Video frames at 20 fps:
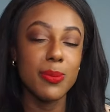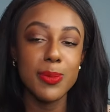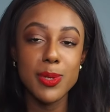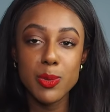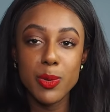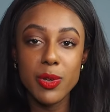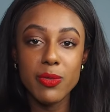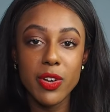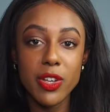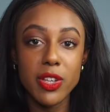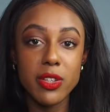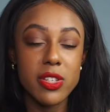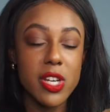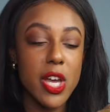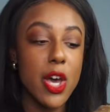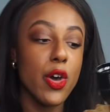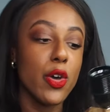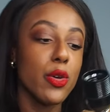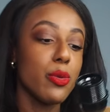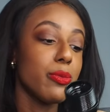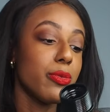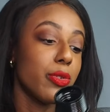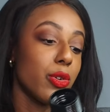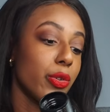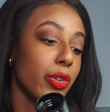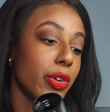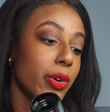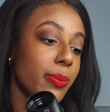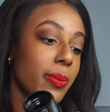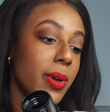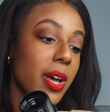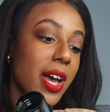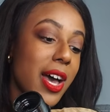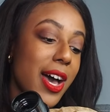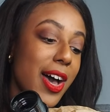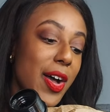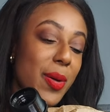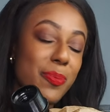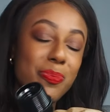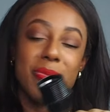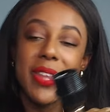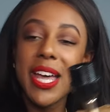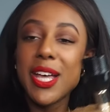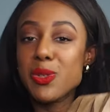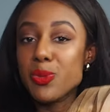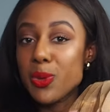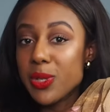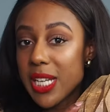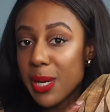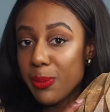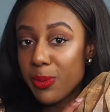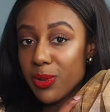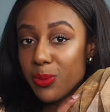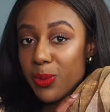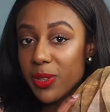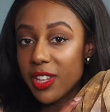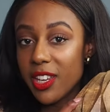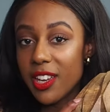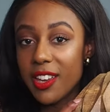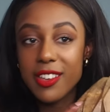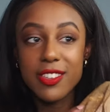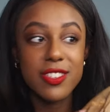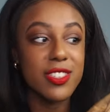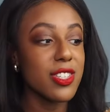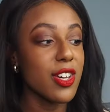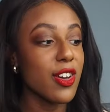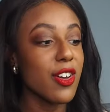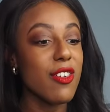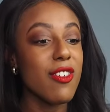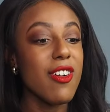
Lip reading: so we find a home for them. That's what's happened with these. So